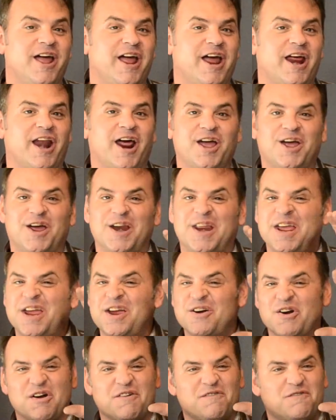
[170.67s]
And I could
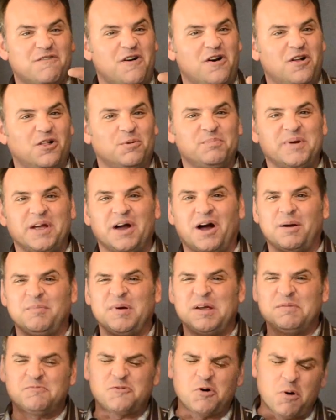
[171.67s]
hear it falling behind
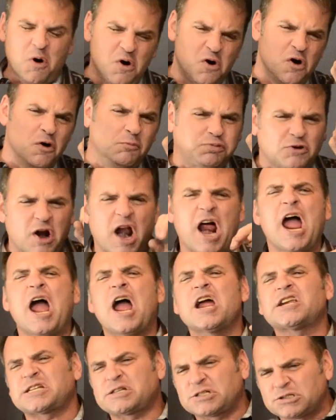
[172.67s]
me. Boom,
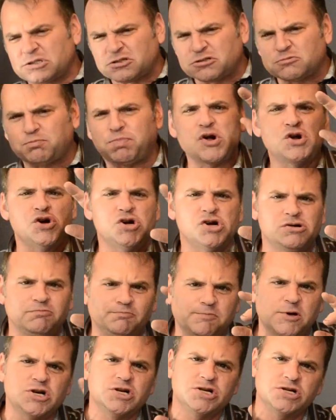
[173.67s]
crash,
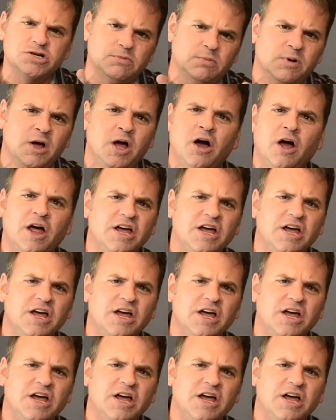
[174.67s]
boom, boom.